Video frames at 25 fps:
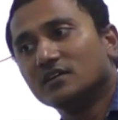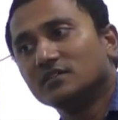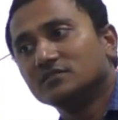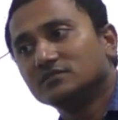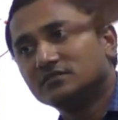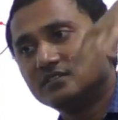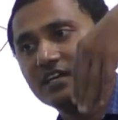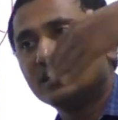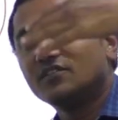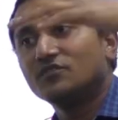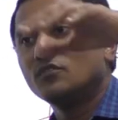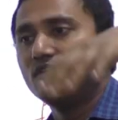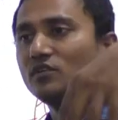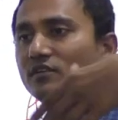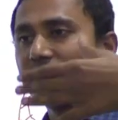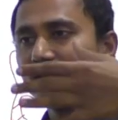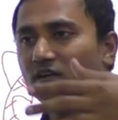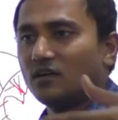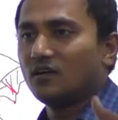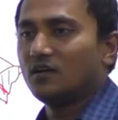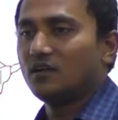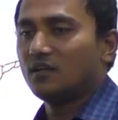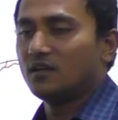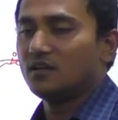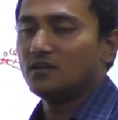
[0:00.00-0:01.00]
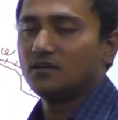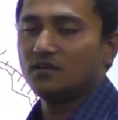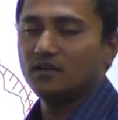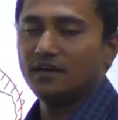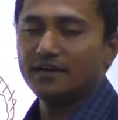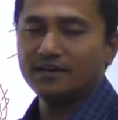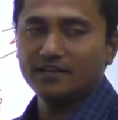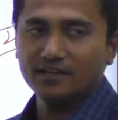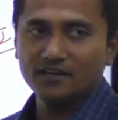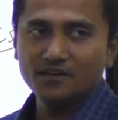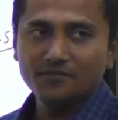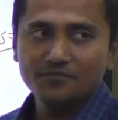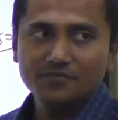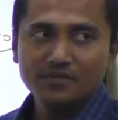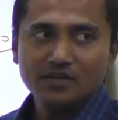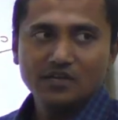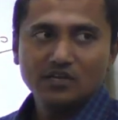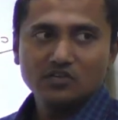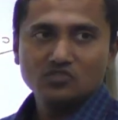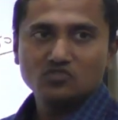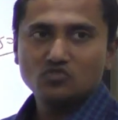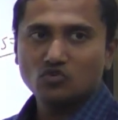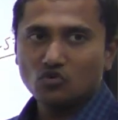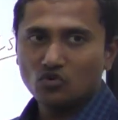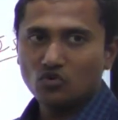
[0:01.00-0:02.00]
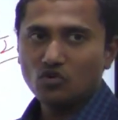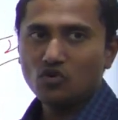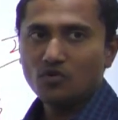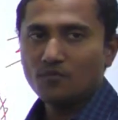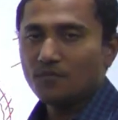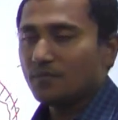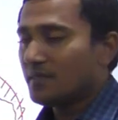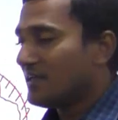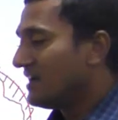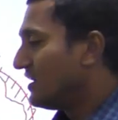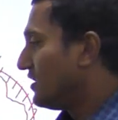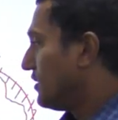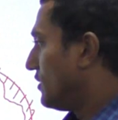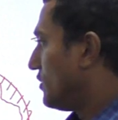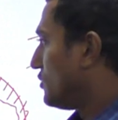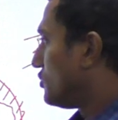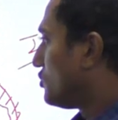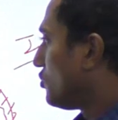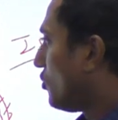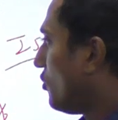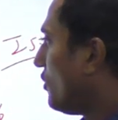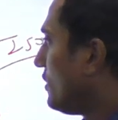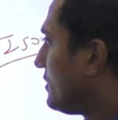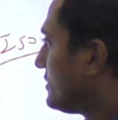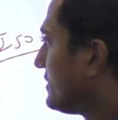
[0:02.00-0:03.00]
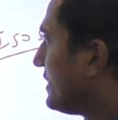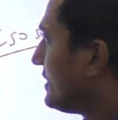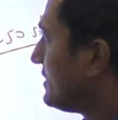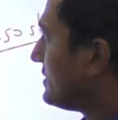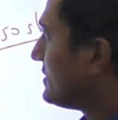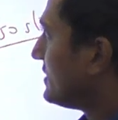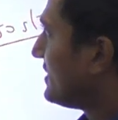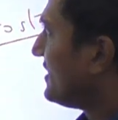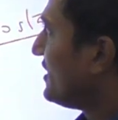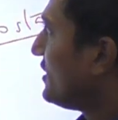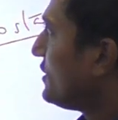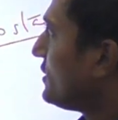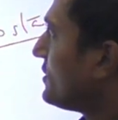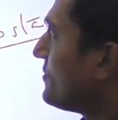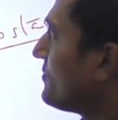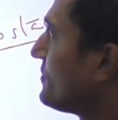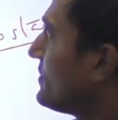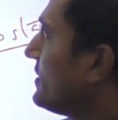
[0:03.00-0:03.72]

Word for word: That we'll learn later. So, don't think that